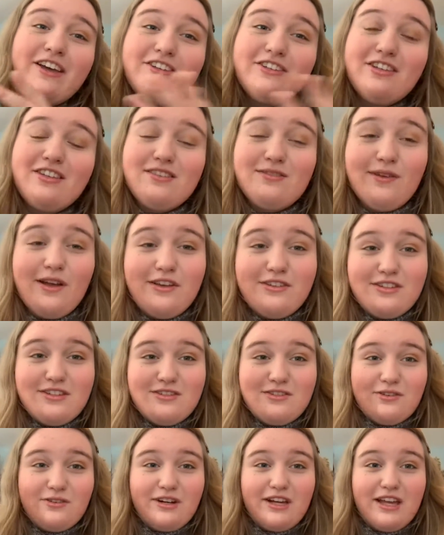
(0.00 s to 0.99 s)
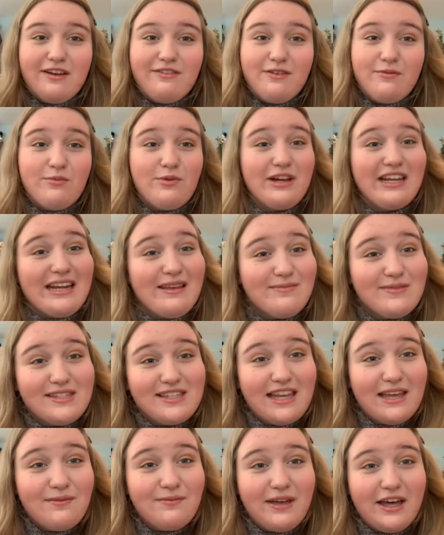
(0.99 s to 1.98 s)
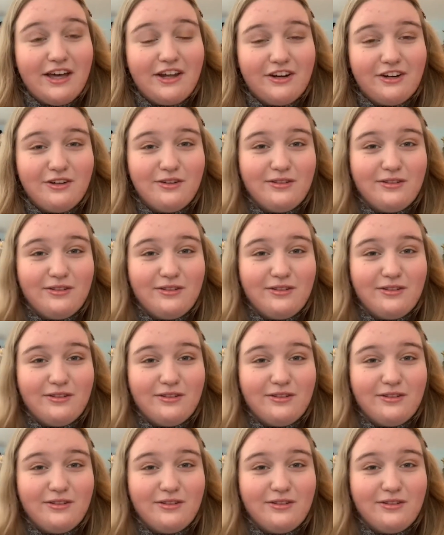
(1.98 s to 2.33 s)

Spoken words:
So this follows the story of a boy named Sam Cutter